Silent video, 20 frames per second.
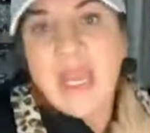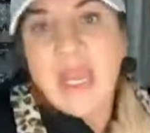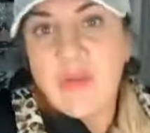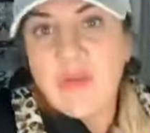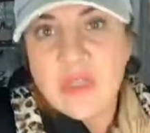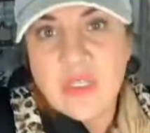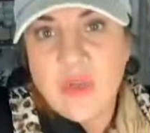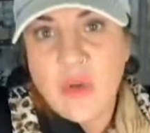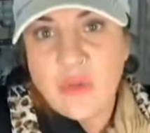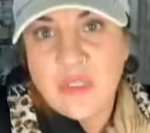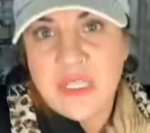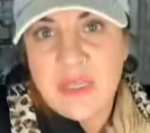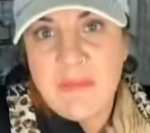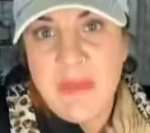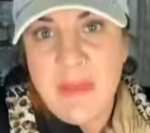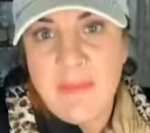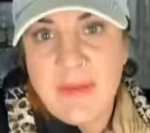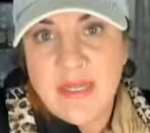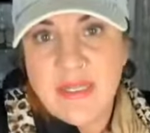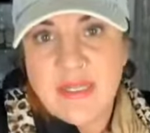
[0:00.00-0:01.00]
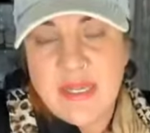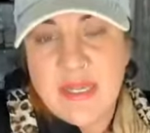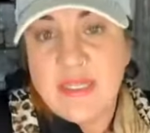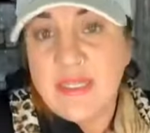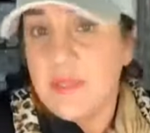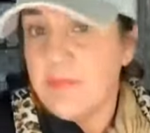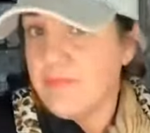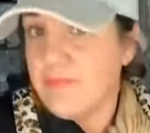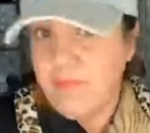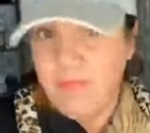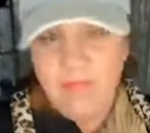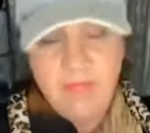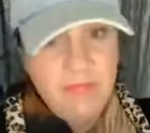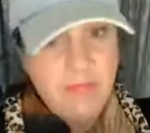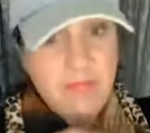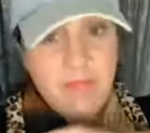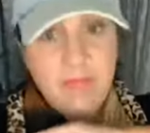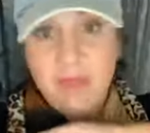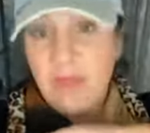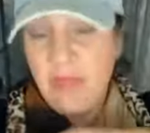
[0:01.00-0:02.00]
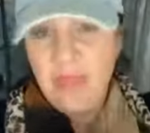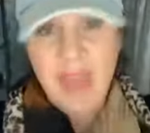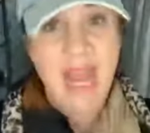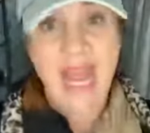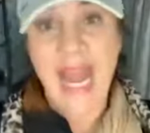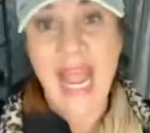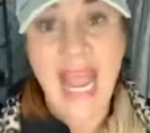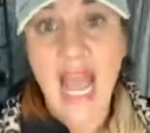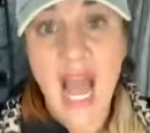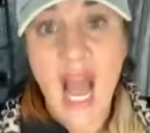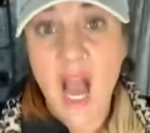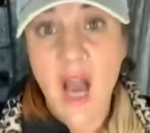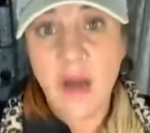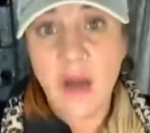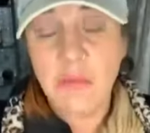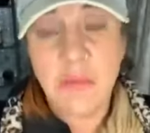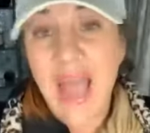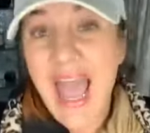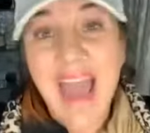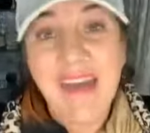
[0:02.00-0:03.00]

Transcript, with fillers: results in my business that I have